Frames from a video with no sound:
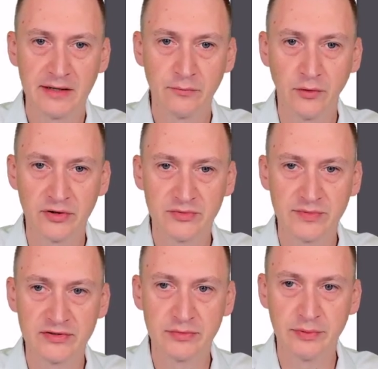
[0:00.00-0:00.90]
It wants
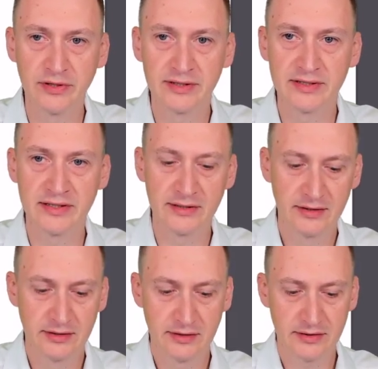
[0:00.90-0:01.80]
me to put in the
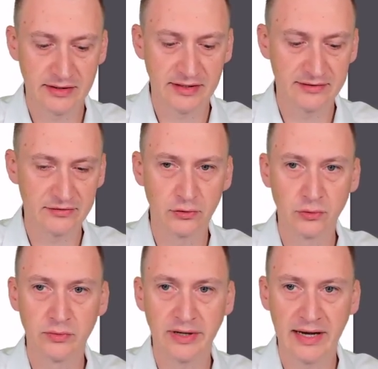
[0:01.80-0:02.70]
uh,
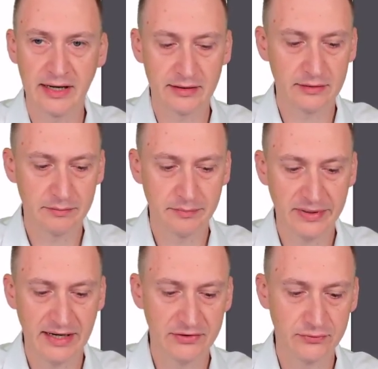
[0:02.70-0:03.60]
SSO
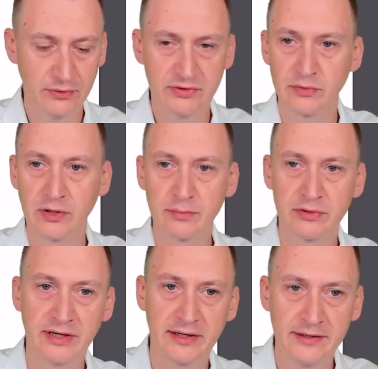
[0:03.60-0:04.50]
password, so I'm gonna
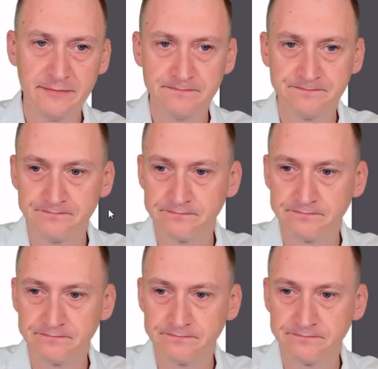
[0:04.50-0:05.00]
put that in.